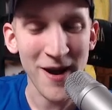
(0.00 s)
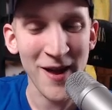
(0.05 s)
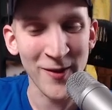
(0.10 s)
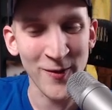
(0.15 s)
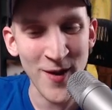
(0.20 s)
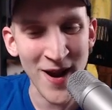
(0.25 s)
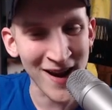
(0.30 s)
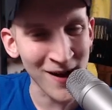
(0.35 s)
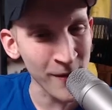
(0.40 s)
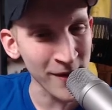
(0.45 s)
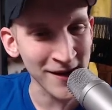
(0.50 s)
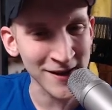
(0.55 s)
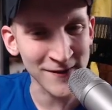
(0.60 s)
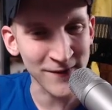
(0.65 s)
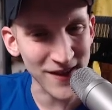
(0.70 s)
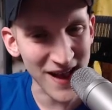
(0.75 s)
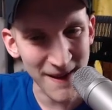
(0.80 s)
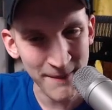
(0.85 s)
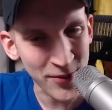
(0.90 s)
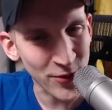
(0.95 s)
the way, do we just
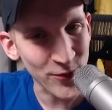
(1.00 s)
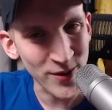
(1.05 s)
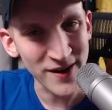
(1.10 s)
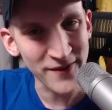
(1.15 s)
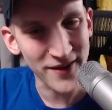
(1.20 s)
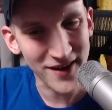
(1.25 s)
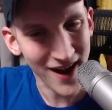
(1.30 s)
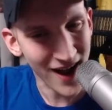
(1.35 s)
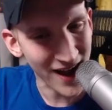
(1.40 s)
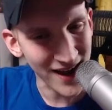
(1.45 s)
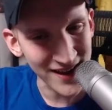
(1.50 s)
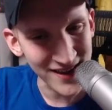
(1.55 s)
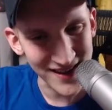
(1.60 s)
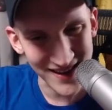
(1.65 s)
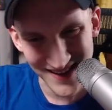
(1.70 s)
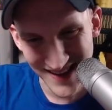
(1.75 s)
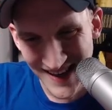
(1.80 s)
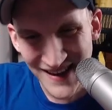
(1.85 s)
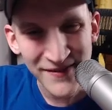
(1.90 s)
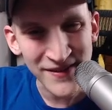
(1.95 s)
flop 3 of a kind? Is
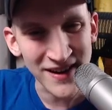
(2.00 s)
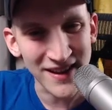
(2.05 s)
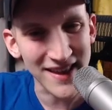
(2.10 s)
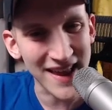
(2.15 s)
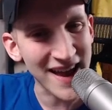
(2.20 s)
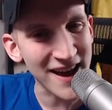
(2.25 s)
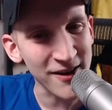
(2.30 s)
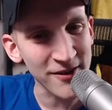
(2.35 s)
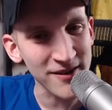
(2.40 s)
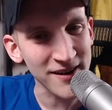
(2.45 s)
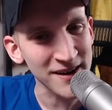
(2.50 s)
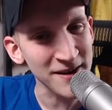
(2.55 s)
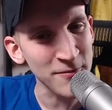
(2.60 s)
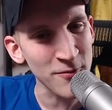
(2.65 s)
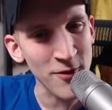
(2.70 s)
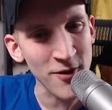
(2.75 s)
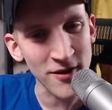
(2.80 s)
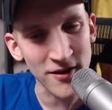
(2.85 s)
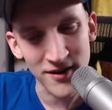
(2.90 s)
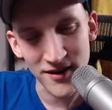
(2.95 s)
that even allowed
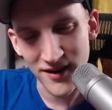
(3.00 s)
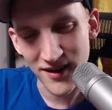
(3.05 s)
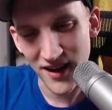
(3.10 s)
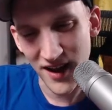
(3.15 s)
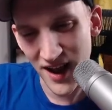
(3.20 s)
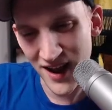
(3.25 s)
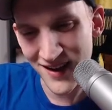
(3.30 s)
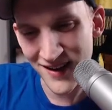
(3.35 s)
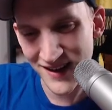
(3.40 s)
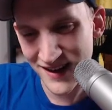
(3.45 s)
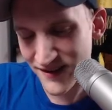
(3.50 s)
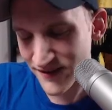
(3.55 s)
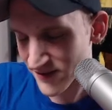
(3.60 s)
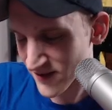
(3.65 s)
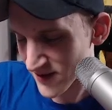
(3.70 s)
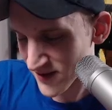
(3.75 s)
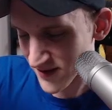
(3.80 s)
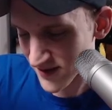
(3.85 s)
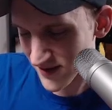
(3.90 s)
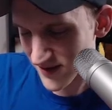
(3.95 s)
anymore?
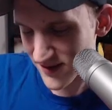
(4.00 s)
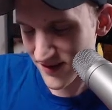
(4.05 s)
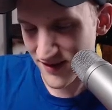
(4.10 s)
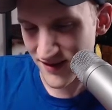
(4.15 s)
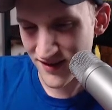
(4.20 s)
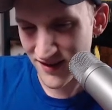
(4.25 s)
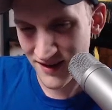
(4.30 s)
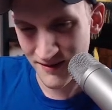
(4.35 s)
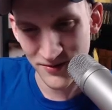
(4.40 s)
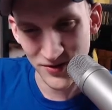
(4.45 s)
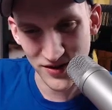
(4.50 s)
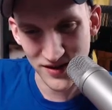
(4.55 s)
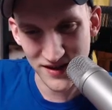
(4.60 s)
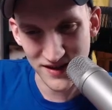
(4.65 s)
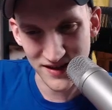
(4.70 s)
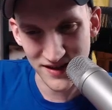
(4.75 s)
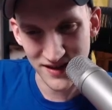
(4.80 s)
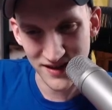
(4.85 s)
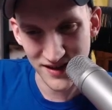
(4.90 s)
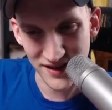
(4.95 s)
I'm
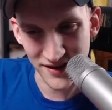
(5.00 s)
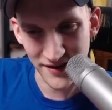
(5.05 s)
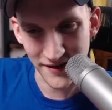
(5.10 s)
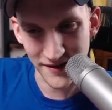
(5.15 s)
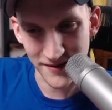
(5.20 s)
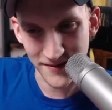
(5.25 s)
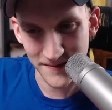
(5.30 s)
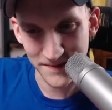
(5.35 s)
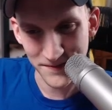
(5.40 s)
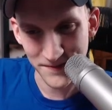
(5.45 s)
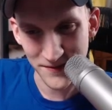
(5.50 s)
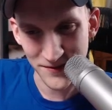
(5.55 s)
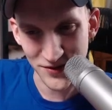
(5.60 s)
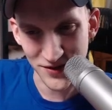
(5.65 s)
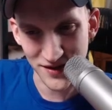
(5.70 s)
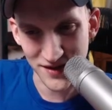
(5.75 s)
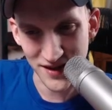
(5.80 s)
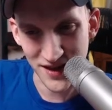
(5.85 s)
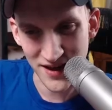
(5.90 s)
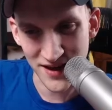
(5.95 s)
just saying.
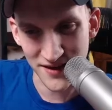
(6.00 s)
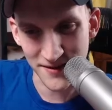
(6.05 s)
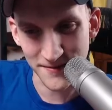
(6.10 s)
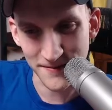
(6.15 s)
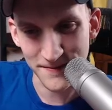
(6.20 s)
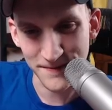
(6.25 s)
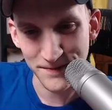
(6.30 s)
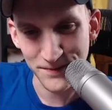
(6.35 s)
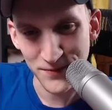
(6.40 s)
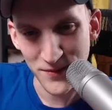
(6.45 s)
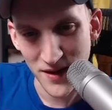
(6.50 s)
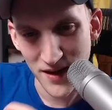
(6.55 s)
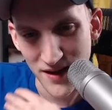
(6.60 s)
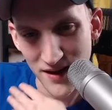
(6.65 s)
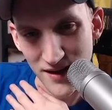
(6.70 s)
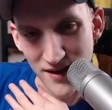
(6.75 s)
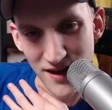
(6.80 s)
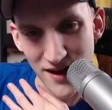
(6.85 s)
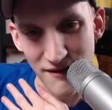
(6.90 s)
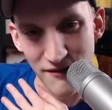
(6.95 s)

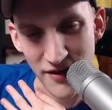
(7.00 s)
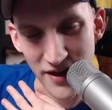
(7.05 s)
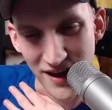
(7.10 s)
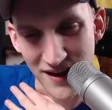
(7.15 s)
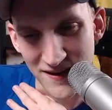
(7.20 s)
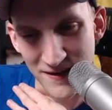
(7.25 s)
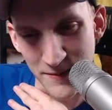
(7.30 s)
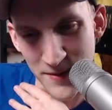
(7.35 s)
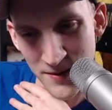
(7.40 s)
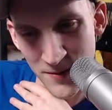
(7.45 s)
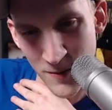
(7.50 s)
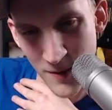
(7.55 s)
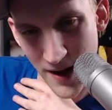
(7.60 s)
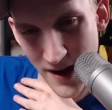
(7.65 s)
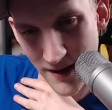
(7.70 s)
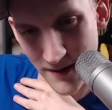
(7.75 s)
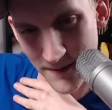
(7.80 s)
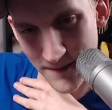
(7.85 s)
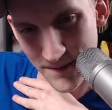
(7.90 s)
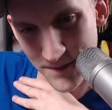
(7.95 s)
I feel like it's been a
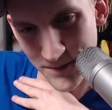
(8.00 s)
while.